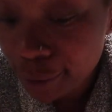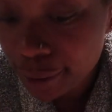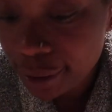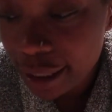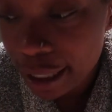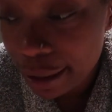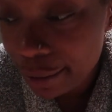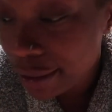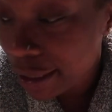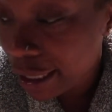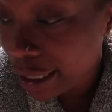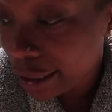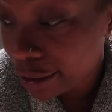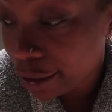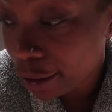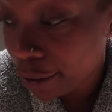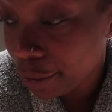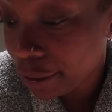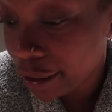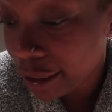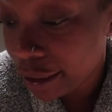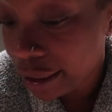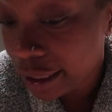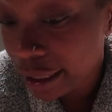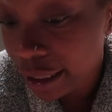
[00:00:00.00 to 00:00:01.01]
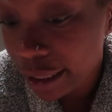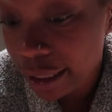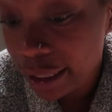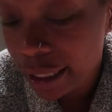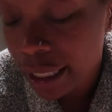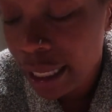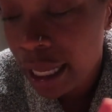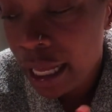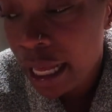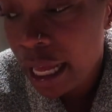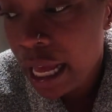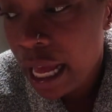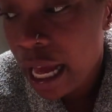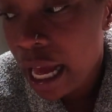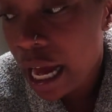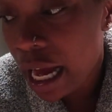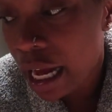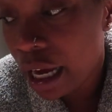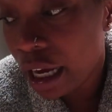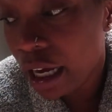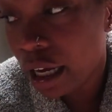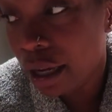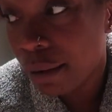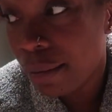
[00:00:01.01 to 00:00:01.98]
That was like the only thing.
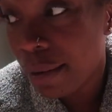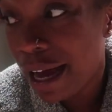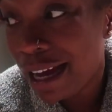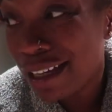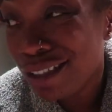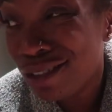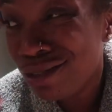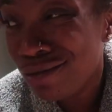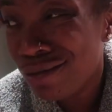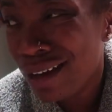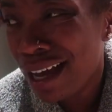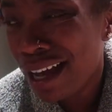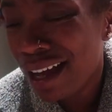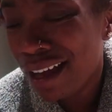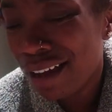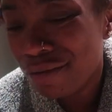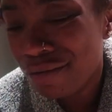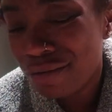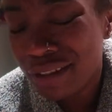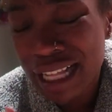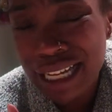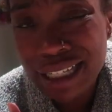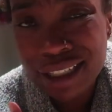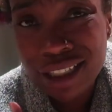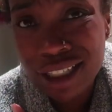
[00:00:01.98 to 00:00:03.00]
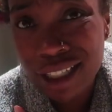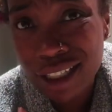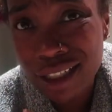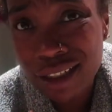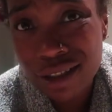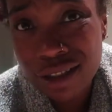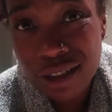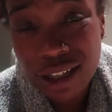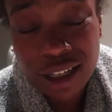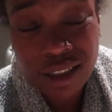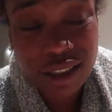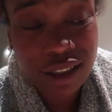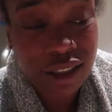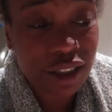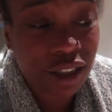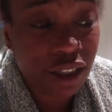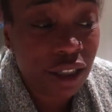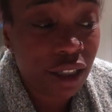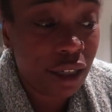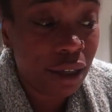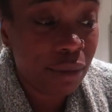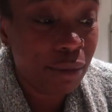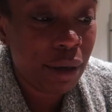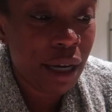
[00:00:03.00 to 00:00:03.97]
Um, I do have that chicken sausage in
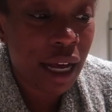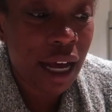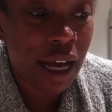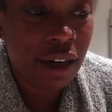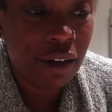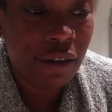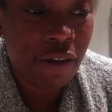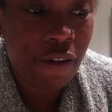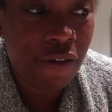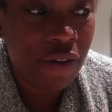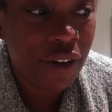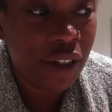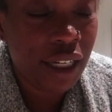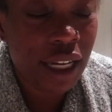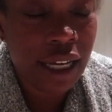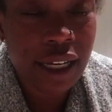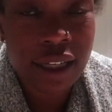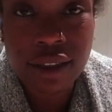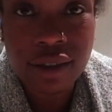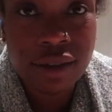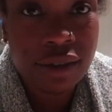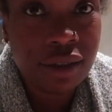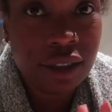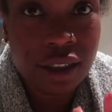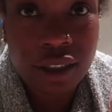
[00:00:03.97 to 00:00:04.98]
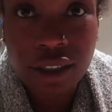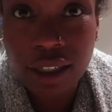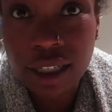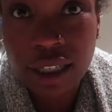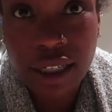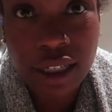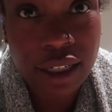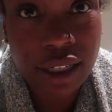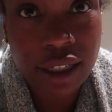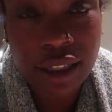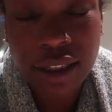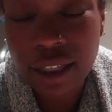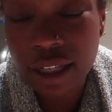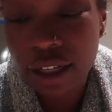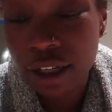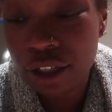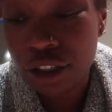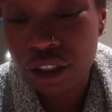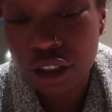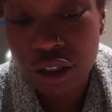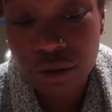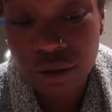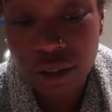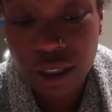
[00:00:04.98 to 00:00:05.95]
there, but I don't feel like cooking anything or
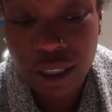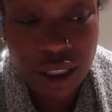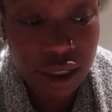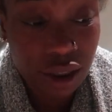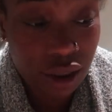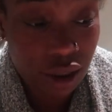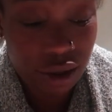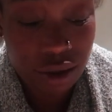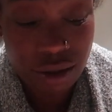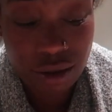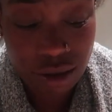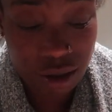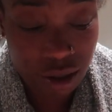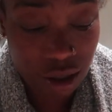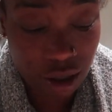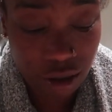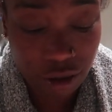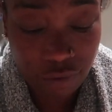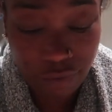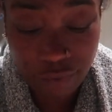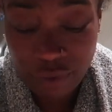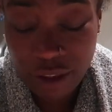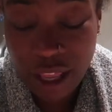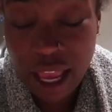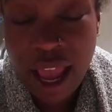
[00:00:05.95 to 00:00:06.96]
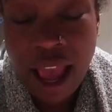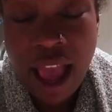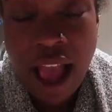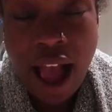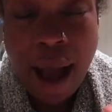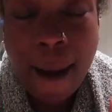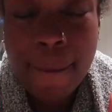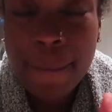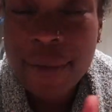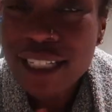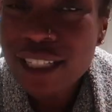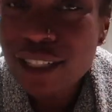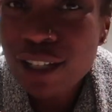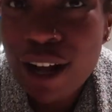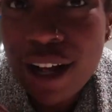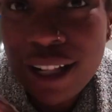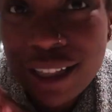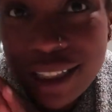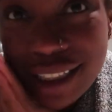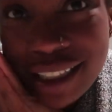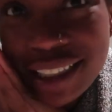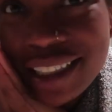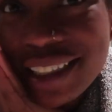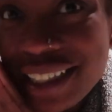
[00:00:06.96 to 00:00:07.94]
doing nothing. So I'm about to
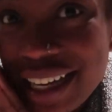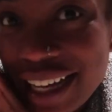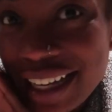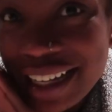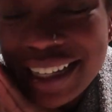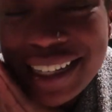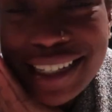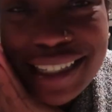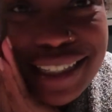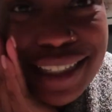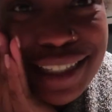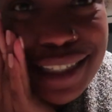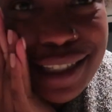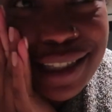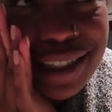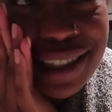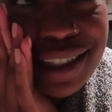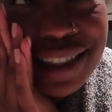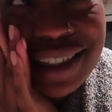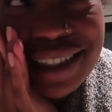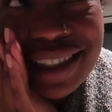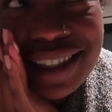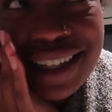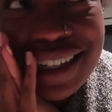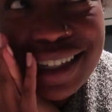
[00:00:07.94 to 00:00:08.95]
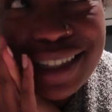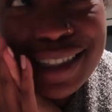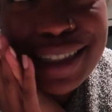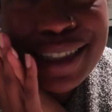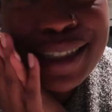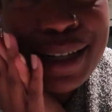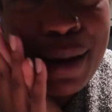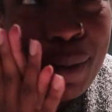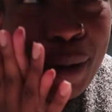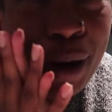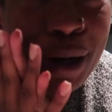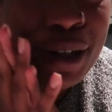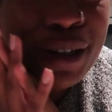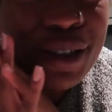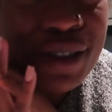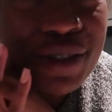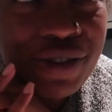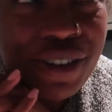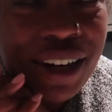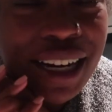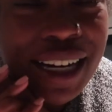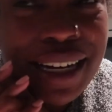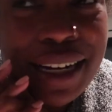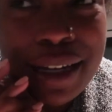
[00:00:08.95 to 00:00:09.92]
call it a night. Tomorrow's
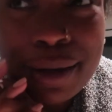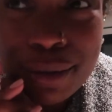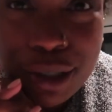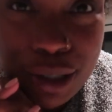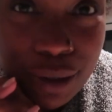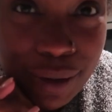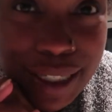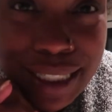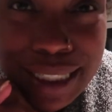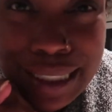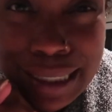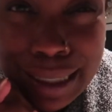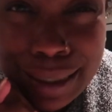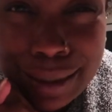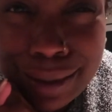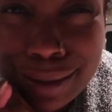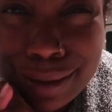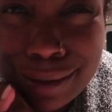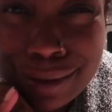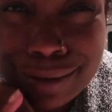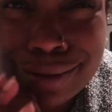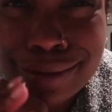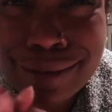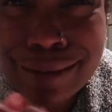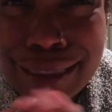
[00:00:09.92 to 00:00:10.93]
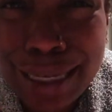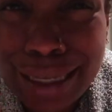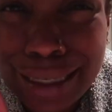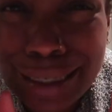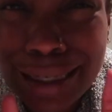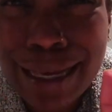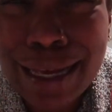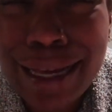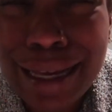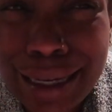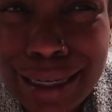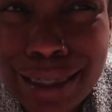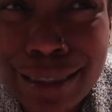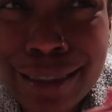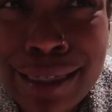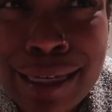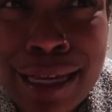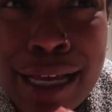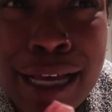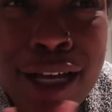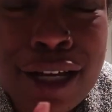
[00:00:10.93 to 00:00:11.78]
Friday. I'm so excited. Thank God.